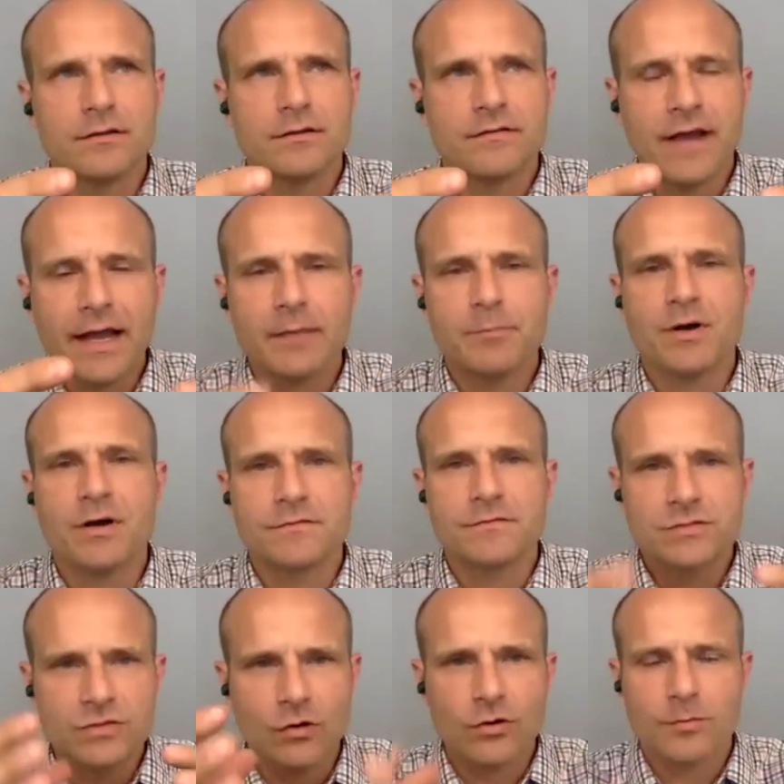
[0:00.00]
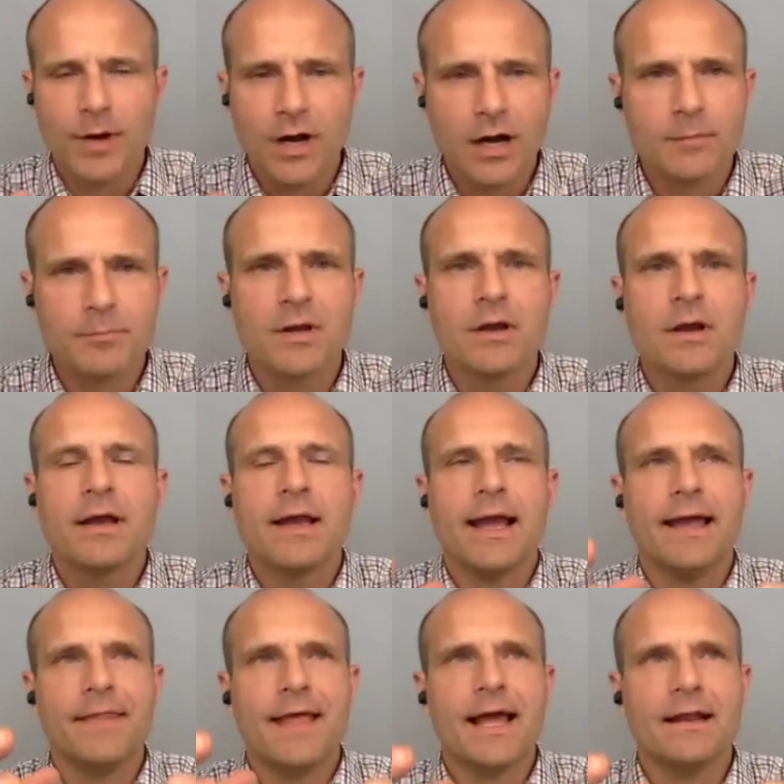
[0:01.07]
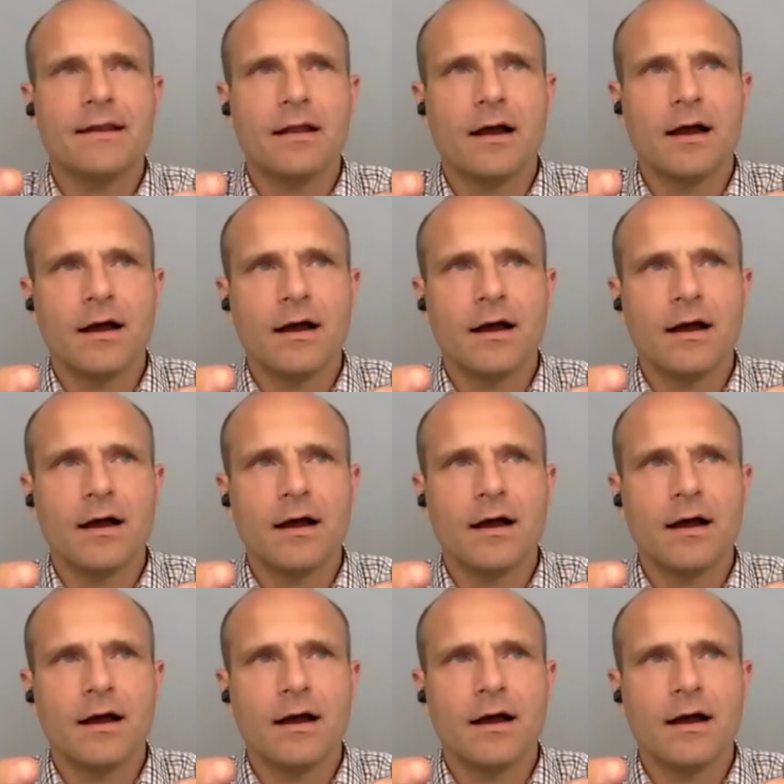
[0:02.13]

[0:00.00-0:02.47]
type of soda pop, and then